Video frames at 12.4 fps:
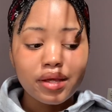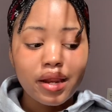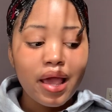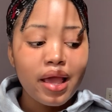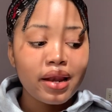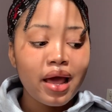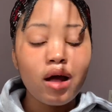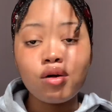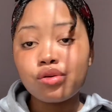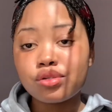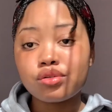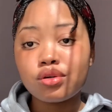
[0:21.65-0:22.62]
And I
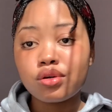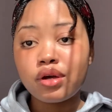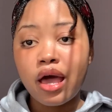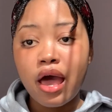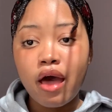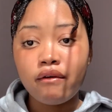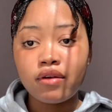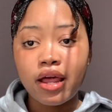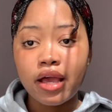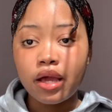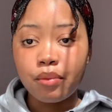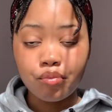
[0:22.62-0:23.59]
also have
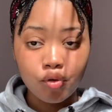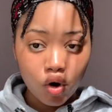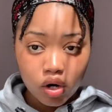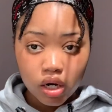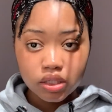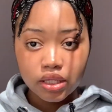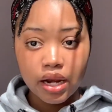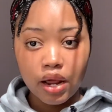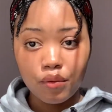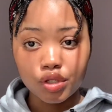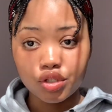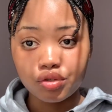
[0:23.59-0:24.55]
like a product that I
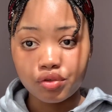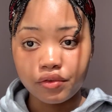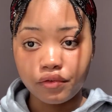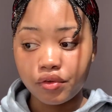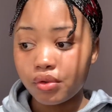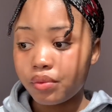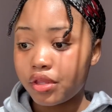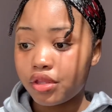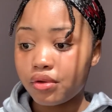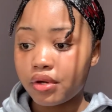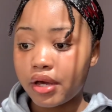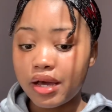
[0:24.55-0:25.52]
want to review with
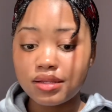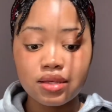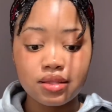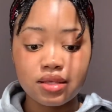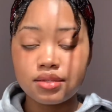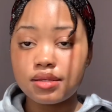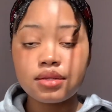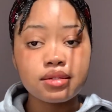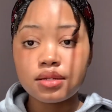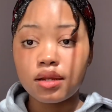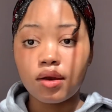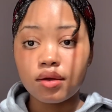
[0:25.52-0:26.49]
you guys. They sent it
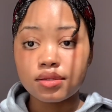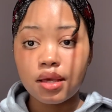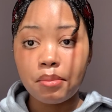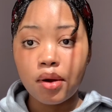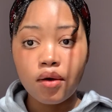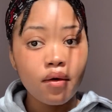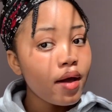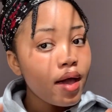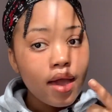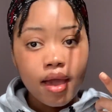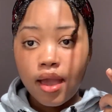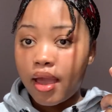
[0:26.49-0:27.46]
a long time ago
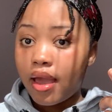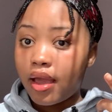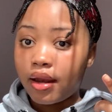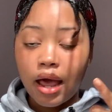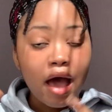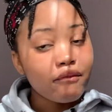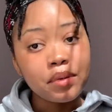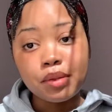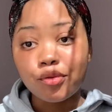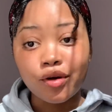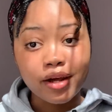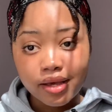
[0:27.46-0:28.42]
and I've been
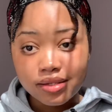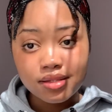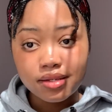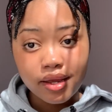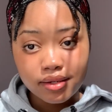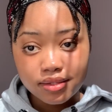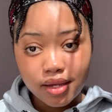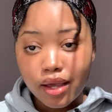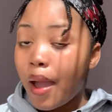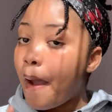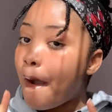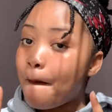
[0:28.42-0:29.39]
procrastinating,
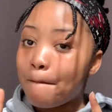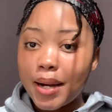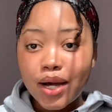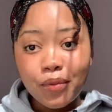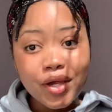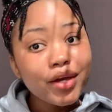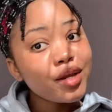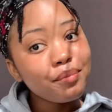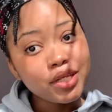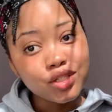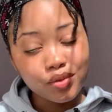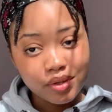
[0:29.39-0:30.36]
but we're gonna be
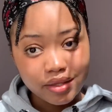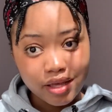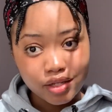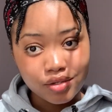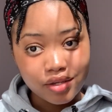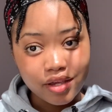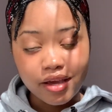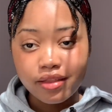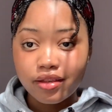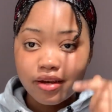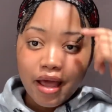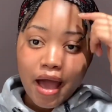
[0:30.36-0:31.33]
doing that together
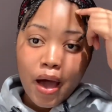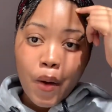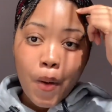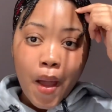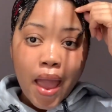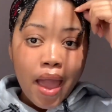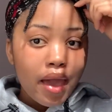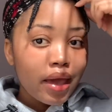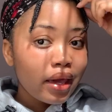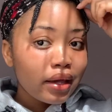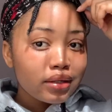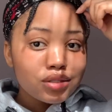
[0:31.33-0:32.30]
now.
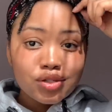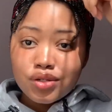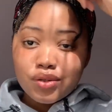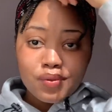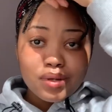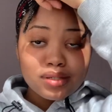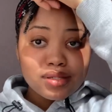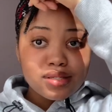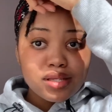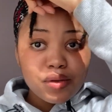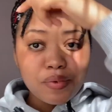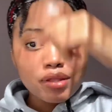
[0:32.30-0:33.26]
And you know what,
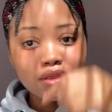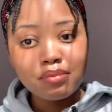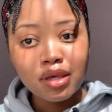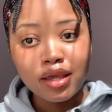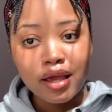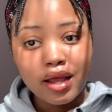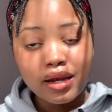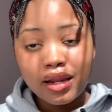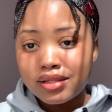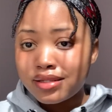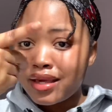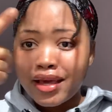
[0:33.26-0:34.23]
stick with me and
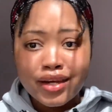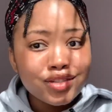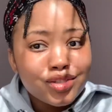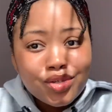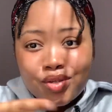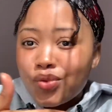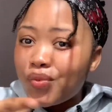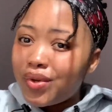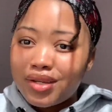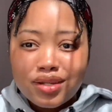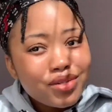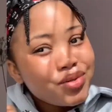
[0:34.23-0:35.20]
let's get into it.